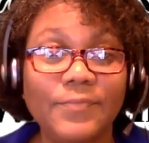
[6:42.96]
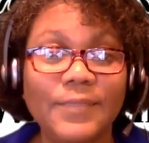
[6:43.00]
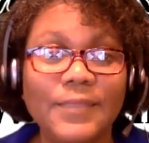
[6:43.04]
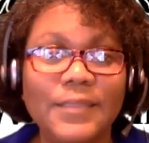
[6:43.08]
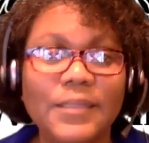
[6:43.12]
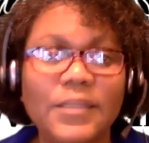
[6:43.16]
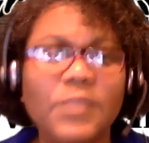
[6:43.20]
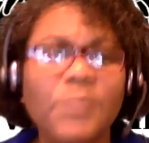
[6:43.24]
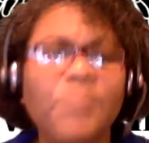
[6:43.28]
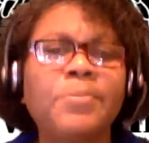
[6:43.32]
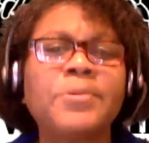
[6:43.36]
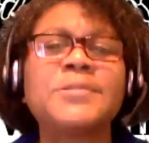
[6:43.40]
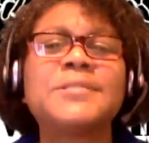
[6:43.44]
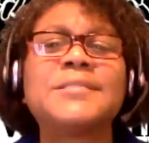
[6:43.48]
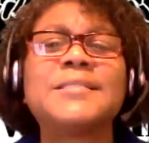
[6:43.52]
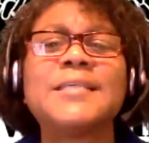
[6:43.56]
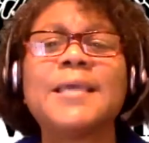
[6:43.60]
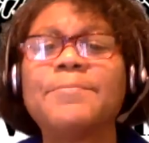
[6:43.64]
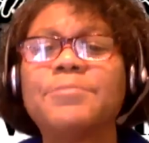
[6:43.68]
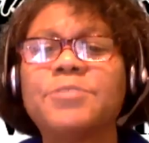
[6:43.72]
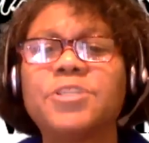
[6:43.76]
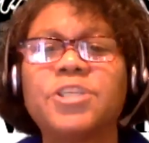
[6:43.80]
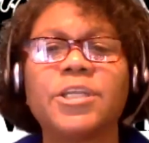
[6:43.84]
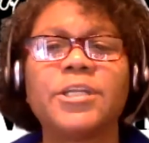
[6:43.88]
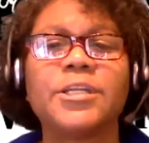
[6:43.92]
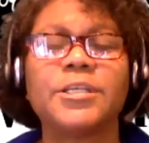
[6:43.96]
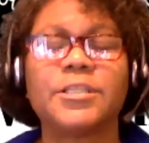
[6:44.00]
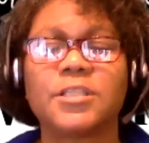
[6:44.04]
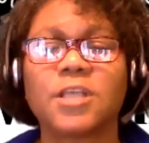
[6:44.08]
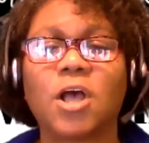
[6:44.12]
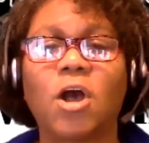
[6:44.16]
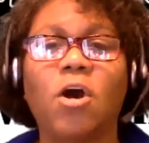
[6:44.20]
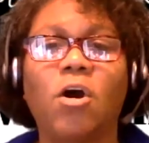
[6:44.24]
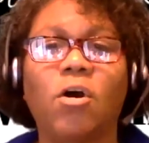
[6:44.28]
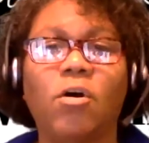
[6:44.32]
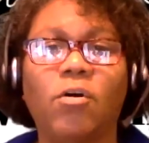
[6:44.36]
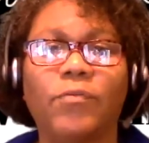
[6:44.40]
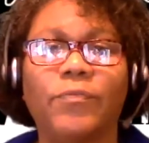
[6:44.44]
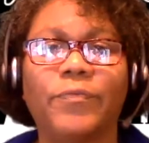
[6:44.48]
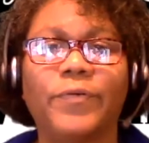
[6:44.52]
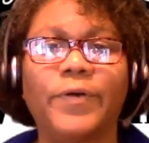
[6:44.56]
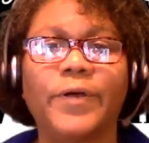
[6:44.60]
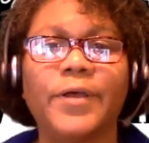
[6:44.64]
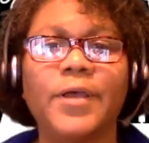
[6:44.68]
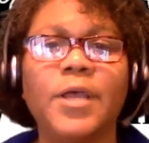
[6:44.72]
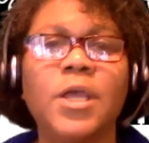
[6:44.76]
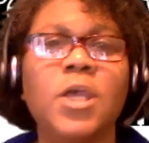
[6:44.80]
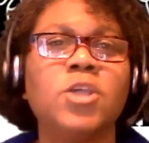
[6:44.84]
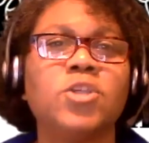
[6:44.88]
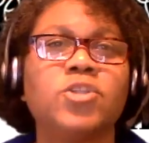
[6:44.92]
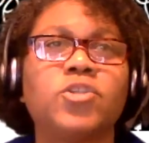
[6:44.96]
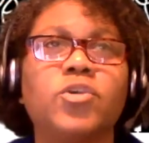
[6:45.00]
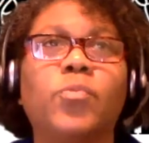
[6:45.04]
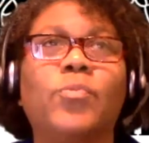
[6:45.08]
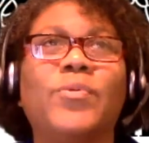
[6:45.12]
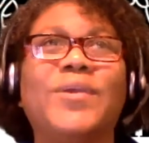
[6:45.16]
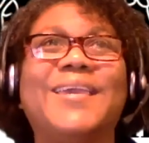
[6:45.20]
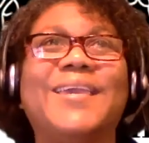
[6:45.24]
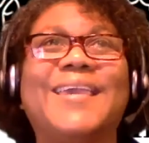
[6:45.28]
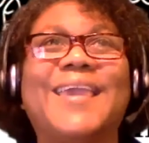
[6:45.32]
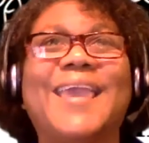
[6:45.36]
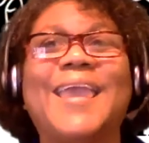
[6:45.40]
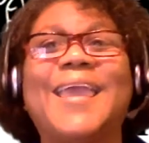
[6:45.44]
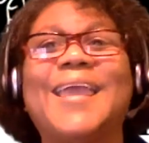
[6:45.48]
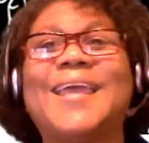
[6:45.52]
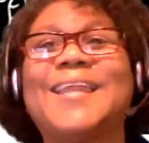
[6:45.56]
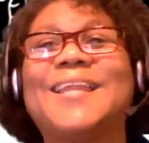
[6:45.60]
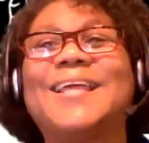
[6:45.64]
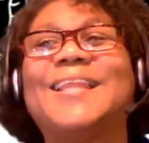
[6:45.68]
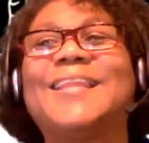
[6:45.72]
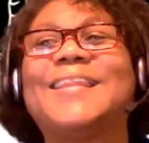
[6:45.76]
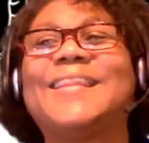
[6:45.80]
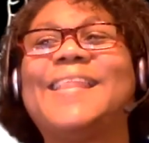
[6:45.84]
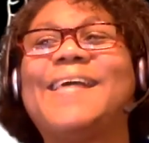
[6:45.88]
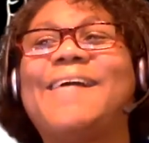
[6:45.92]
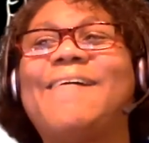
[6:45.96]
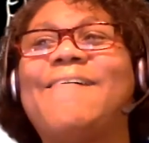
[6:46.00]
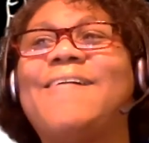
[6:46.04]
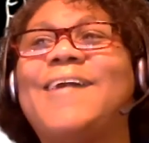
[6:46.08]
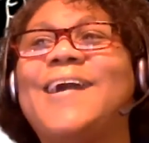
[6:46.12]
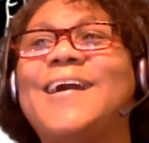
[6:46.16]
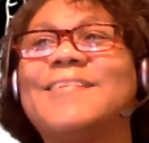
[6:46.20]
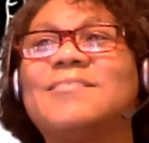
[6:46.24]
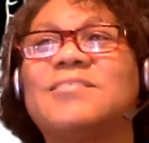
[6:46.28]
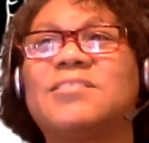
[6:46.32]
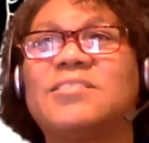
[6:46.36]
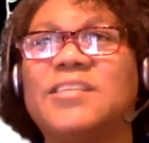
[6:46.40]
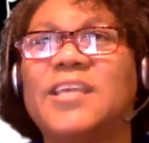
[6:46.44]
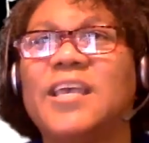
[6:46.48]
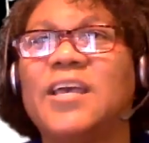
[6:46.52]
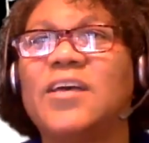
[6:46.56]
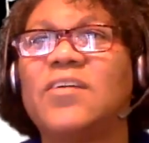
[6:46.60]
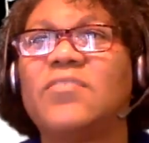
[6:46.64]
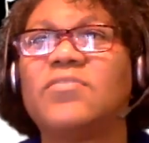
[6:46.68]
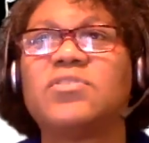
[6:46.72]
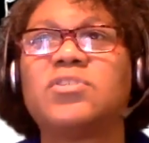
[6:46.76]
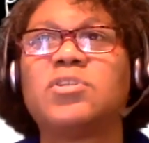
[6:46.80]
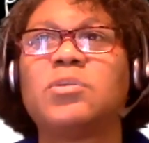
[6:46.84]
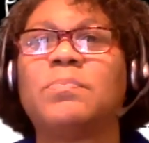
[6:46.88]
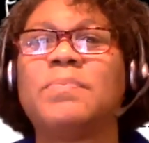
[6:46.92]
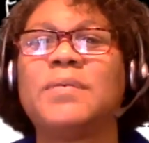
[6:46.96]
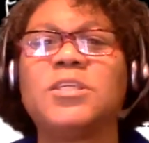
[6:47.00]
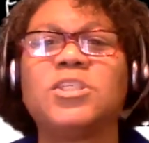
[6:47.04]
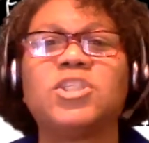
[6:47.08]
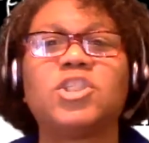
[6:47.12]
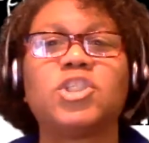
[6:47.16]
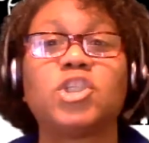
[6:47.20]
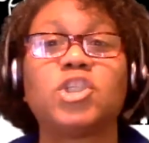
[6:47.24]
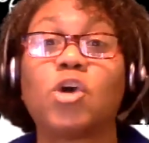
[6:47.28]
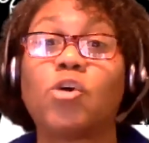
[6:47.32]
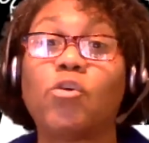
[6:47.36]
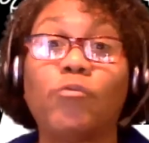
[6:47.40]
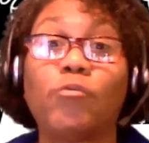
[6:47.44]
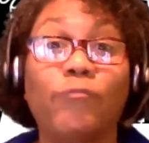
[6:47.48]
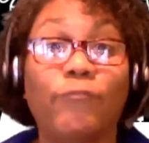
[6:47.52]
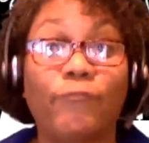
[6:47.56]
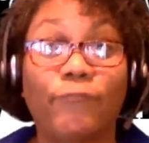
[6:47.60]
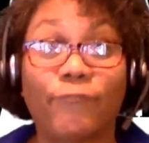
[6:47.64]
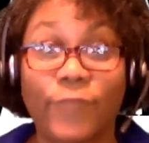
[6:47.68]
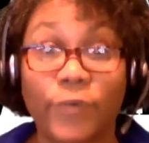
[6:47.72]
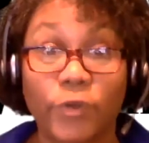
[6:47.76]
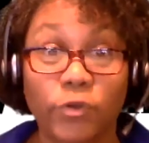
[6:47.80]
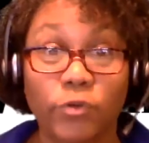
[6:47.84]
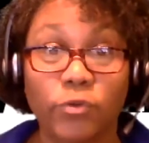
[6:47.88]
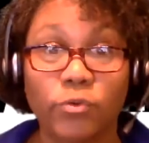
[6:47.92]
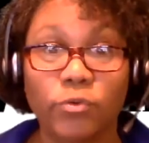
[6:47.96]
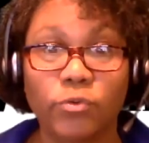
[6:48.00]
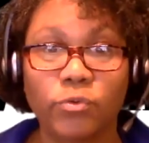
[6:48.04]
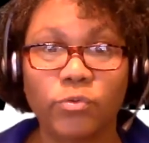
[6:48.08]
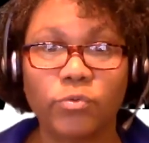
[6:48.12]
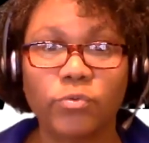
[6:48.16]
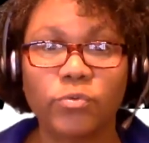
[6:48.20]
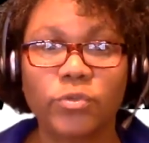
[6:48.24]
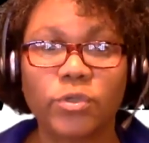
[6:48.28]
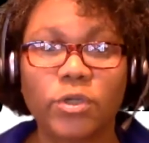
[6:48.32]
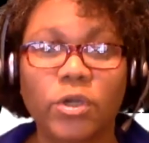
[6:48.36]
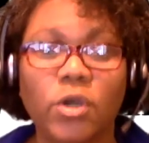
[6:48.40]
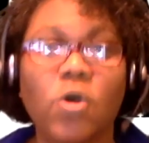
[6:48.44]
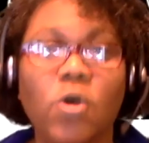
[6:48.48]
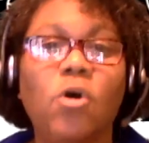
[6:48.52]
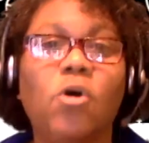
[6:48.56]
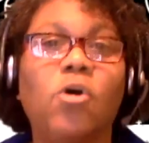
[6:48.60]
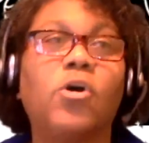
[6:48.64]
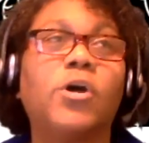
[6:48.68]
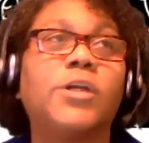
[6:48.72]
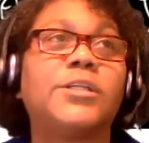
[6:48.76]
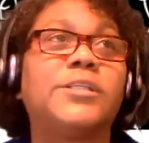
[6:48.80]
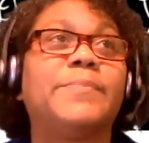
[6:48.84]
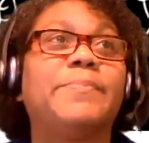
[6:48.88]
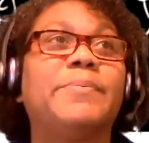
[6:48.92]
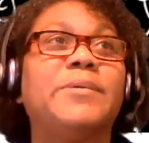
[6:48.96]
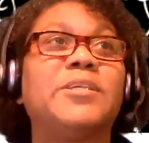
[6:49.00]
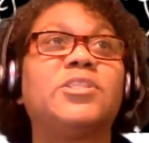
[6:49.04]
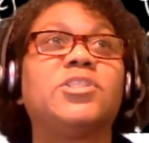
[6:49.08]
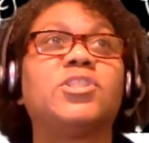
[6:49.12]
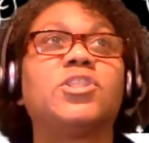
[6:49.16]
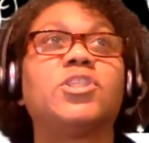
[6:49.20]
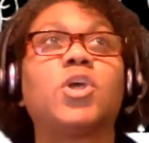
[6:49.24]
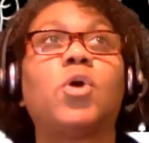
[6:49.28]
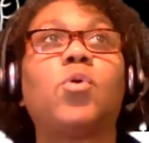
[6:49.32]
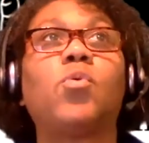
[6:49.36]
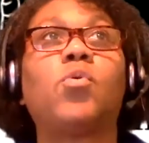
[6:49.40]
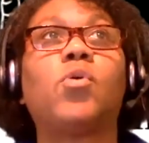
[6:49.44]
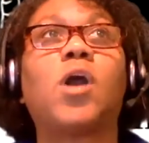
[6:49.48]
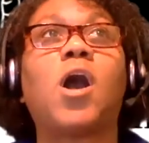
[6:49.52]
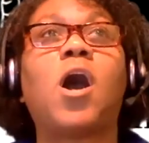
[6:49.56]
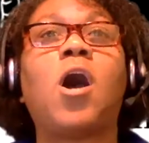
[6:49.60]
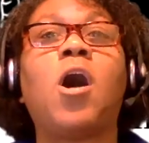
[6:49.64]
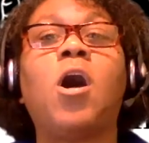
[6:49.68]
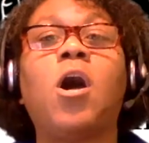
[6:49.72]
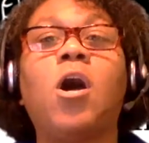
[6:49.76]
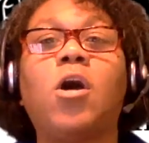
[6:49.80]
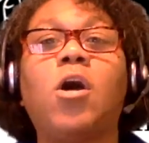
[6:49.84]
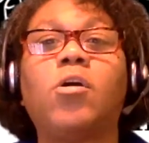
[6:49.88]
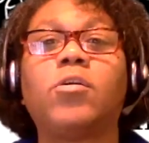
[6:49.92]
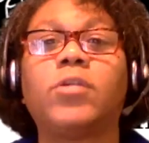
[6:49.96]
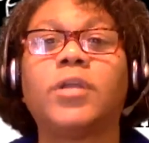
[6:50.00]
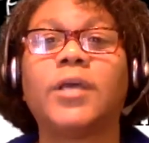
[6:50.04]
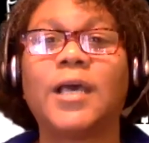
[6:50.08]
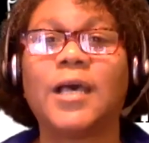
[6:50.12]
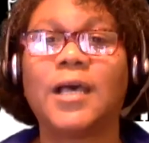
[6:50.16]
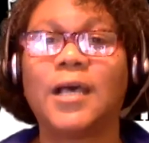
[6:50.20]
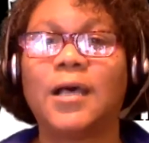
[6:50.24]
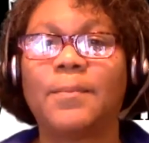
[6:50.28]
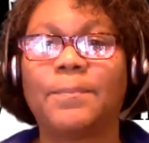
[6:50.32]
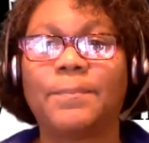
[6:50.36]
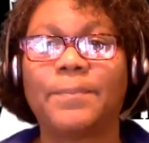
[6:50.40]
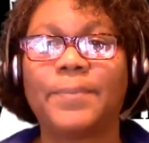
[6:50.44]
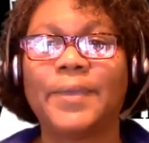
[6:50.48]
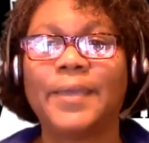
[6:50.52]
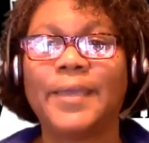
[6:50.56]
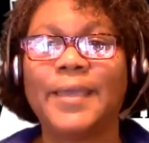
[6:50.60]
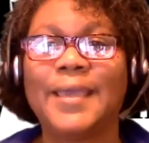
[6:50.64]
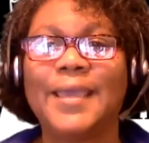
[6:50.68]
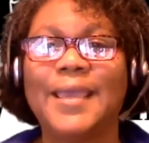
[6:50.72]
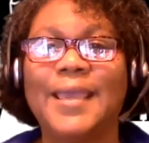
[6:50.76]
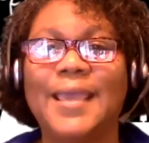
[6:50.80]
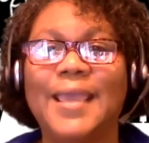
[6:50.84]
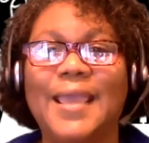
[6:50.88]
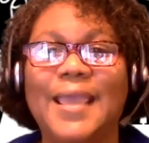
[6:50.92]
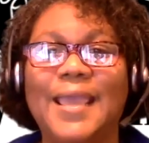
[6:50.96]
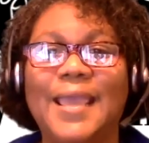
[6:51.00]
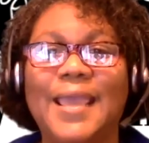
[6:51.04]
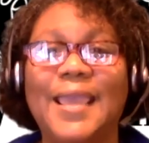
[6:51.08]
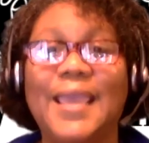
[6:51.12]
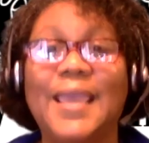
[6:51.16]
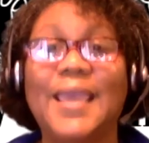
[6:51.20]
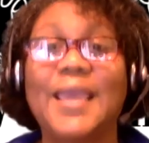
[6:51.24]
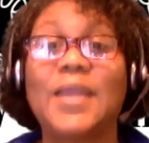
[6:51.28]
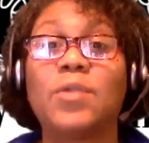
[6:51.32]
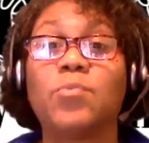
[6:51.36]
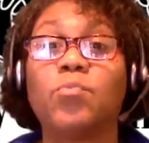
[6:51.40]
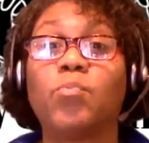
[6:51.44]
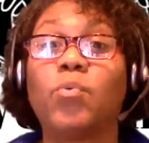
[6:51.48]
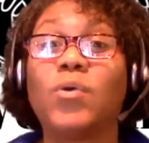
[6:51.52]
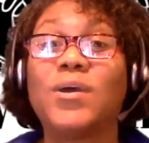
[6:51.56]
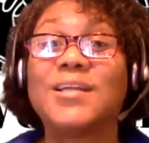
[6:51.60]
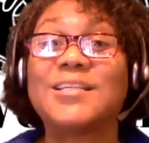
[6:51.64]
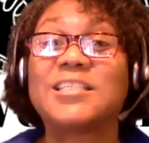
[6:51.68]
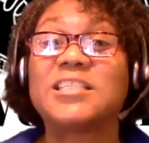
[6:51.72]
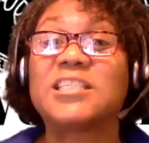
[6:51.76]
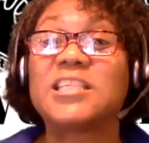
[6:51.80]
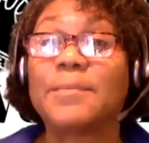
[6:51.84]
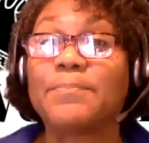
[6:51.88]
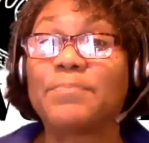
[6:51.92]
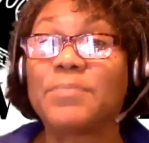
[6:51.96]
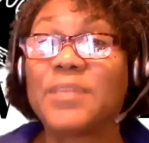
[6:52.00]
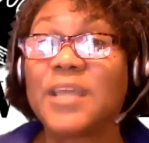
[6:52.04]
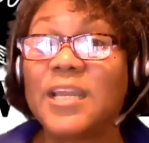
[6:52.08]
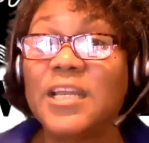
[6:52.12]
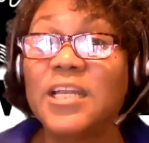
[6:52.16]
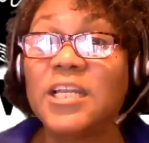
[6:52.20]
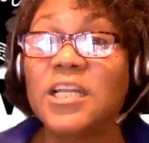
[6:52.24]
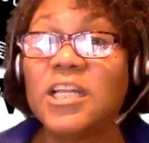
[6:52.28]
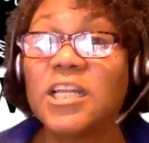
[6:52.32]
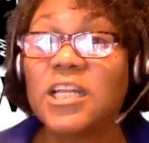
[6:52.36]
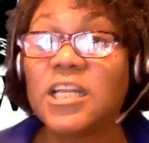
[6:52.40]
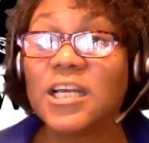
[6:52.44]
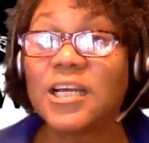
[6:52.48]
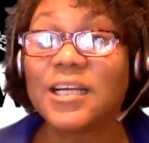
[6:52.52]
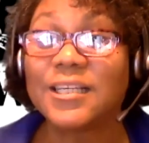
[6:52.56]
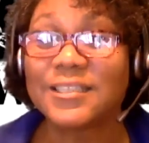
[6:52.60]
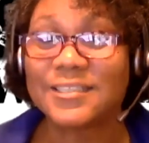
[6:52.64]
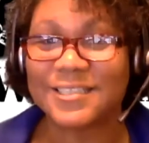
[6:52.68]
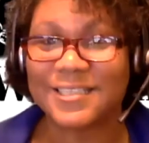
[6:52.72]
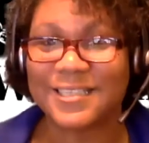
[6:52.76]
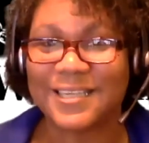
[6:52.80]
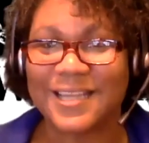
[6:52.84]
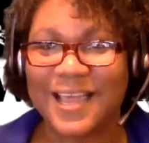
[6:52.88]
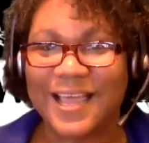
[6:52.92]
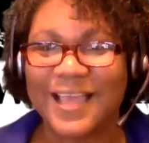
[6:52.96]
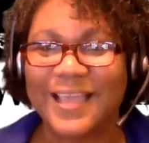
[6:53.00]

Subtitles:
The perception is off. So we can't allow ourselves to be so fooled or to be so caught up in what something looks like